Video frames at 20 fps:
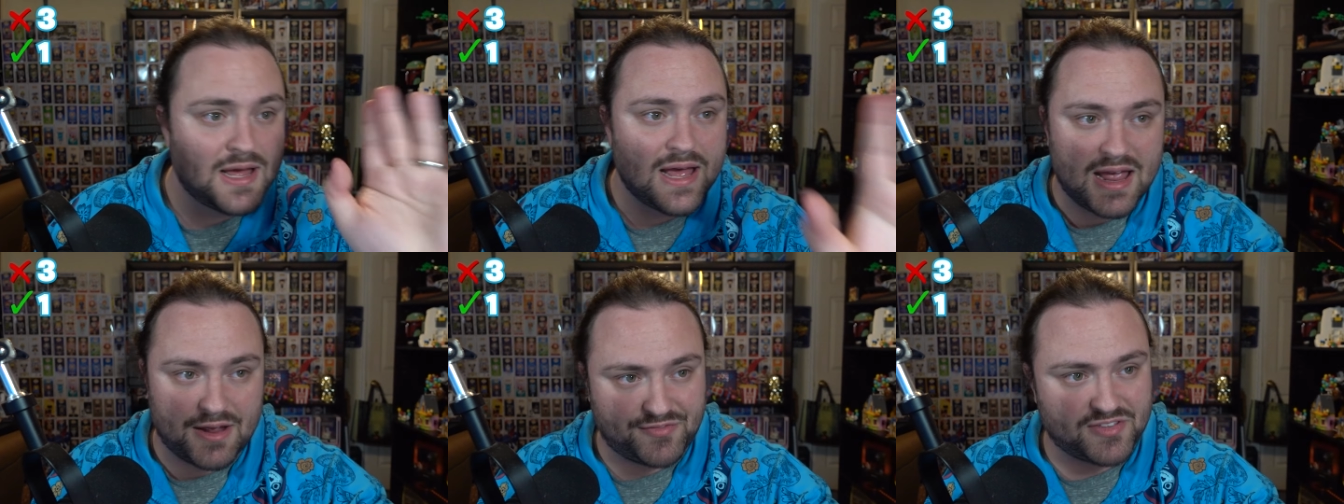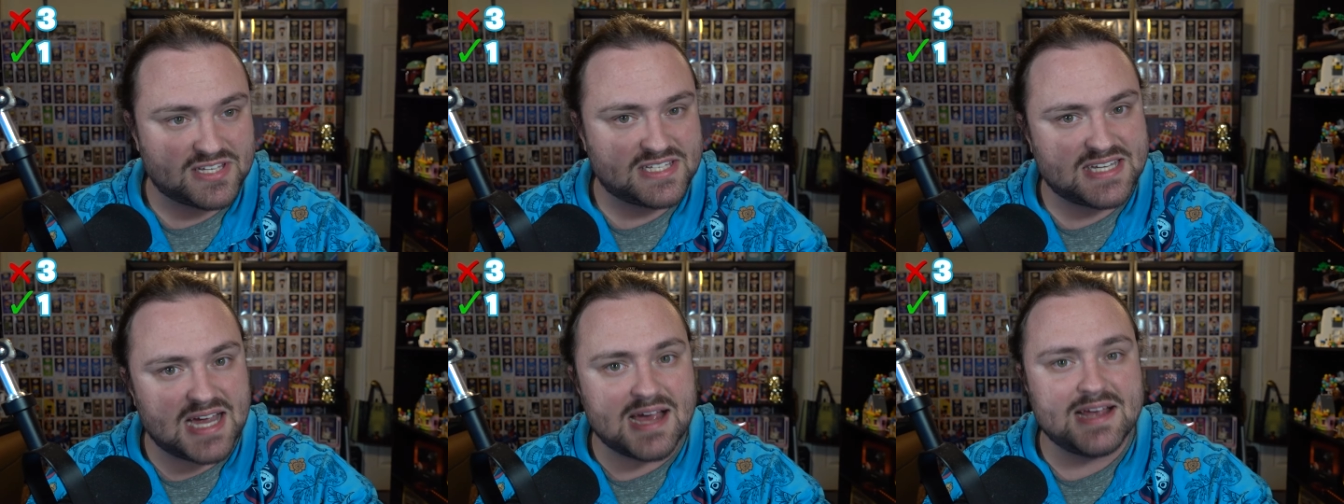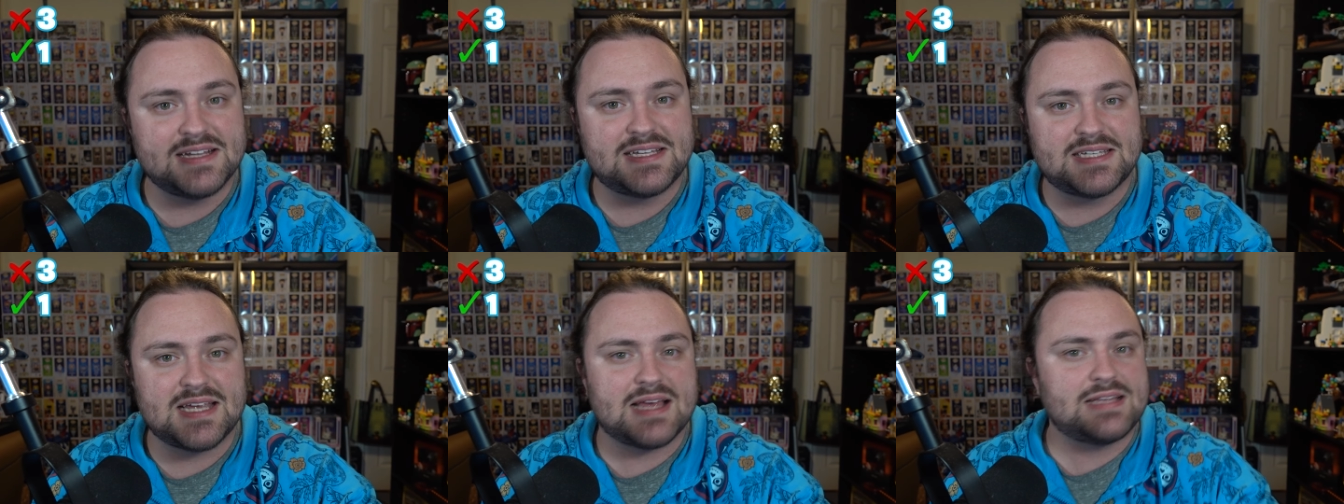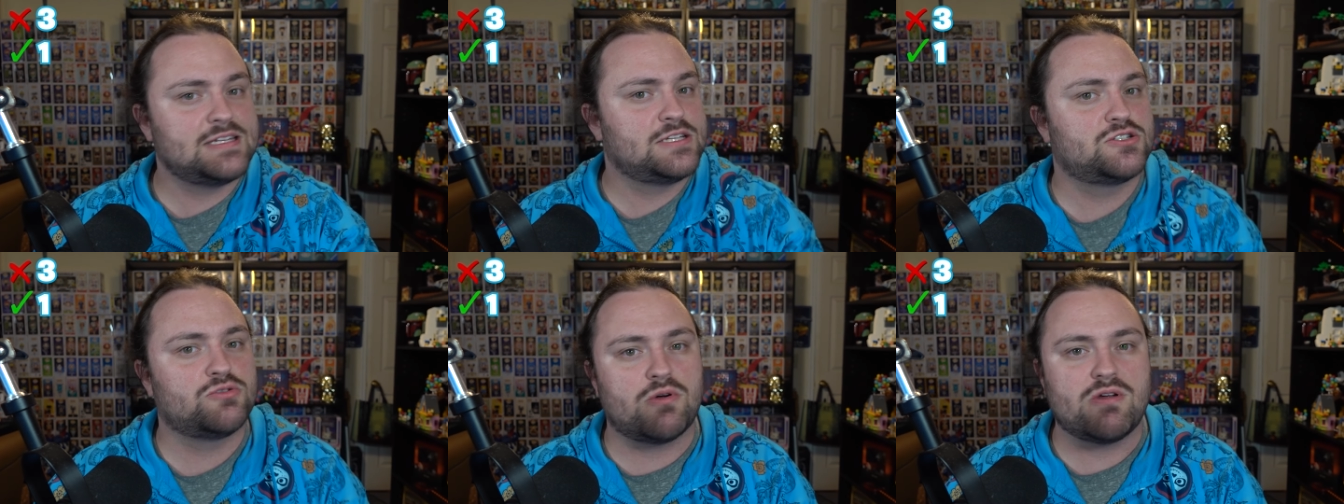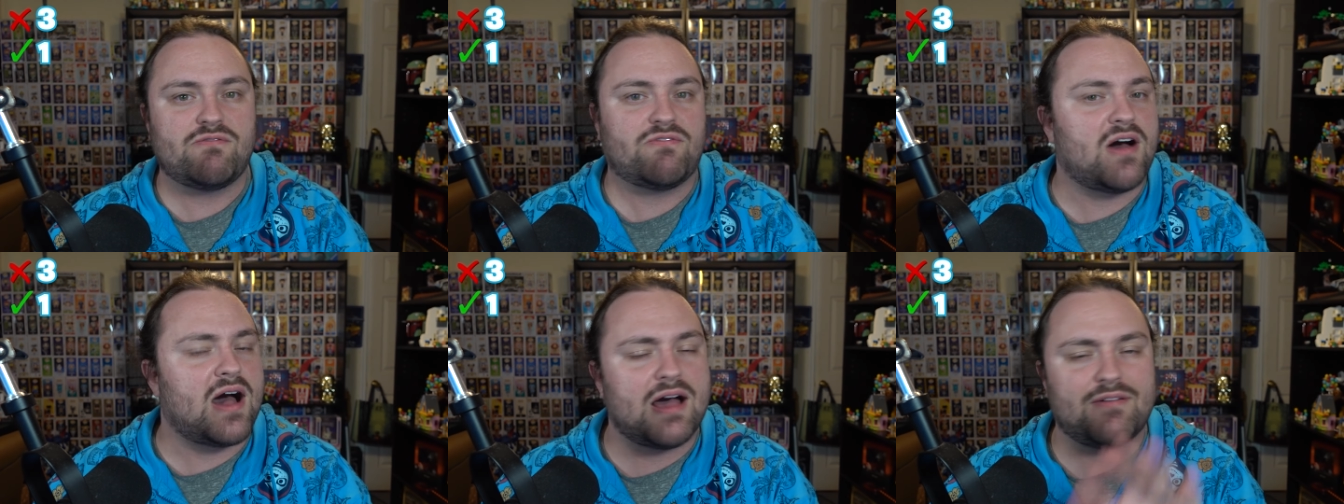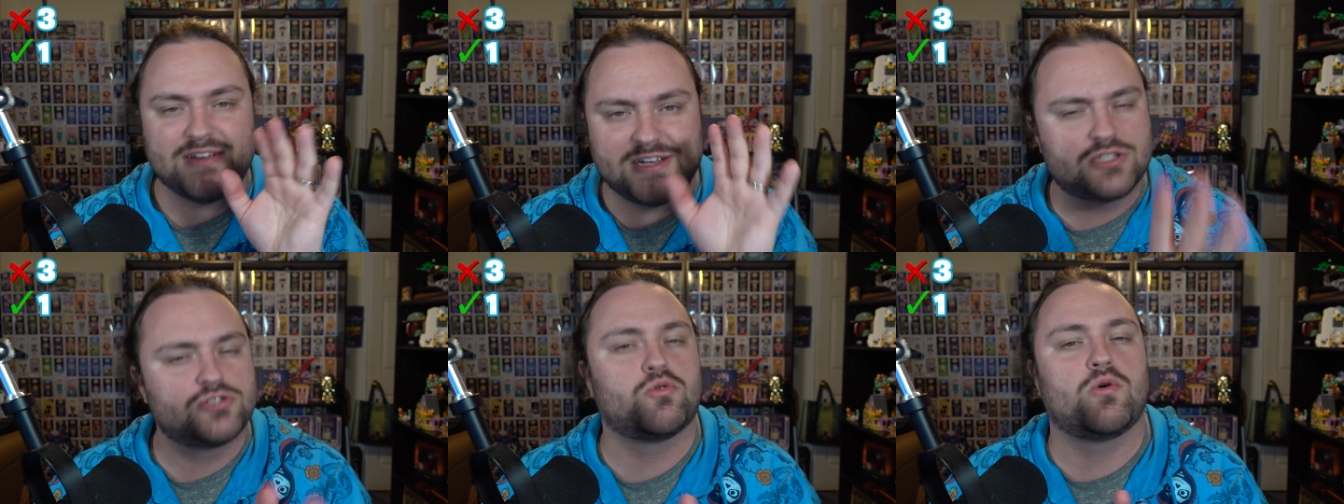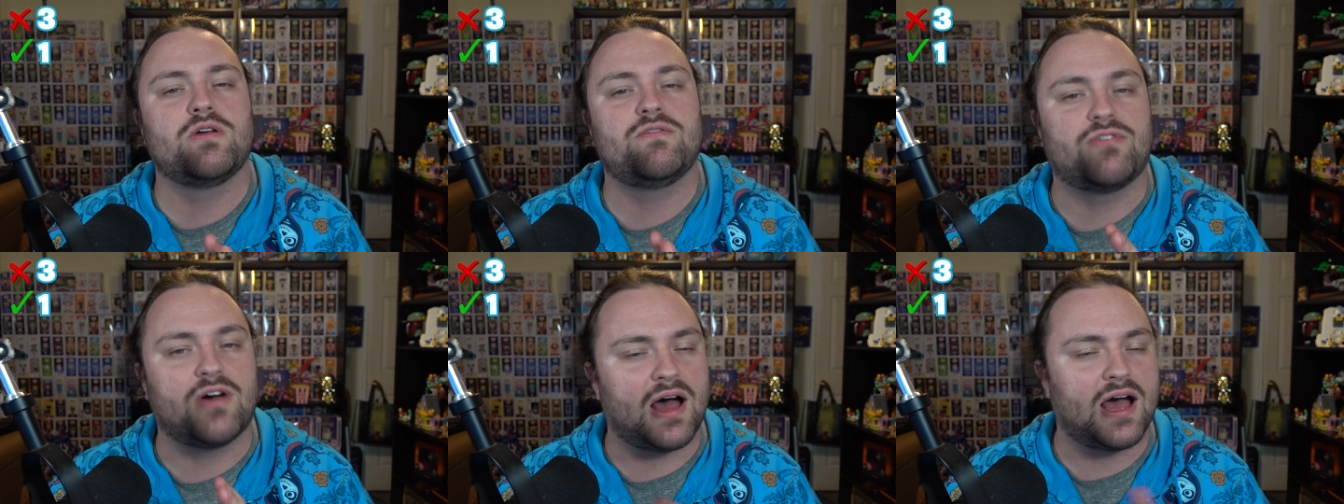If the site says he's 25, he's
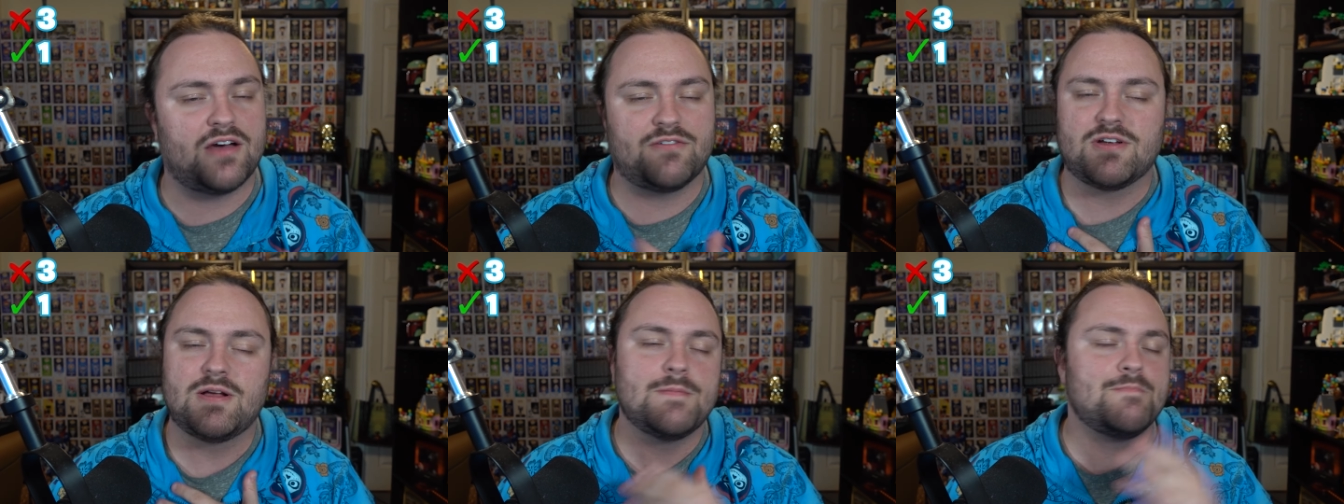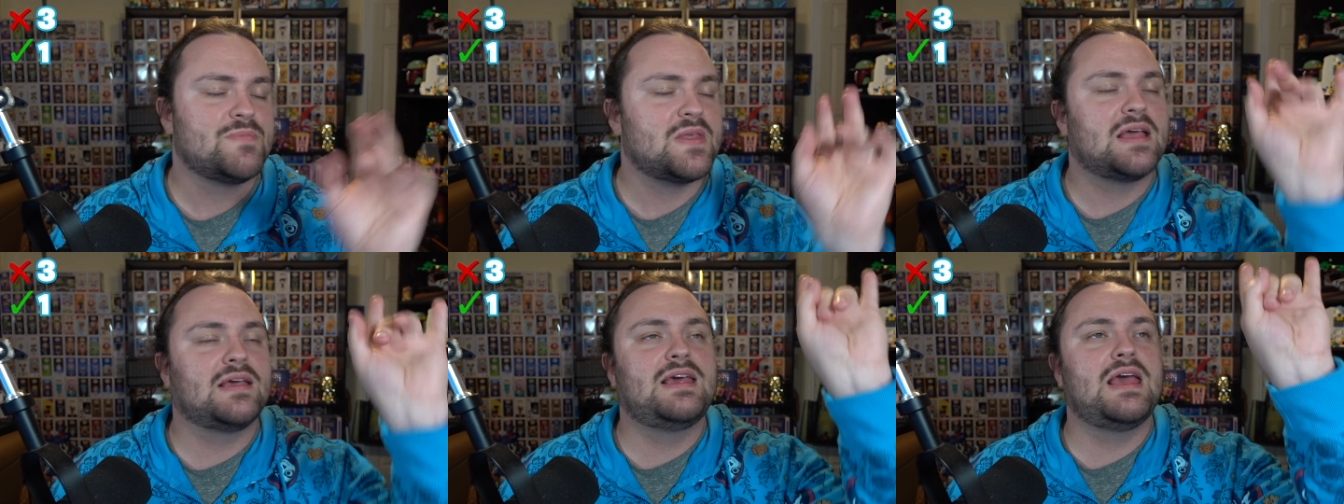25.